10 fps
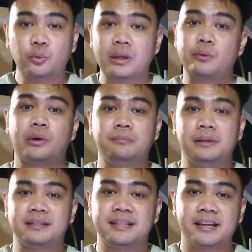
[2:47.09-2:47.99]
twenty-one
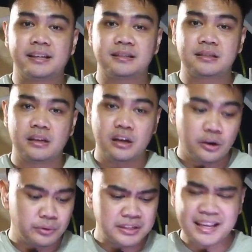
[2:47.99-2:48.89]
milliseconds,
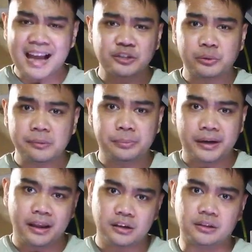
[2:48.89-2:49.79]
which is actually
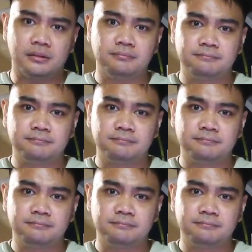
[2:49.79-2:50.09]
pretty good.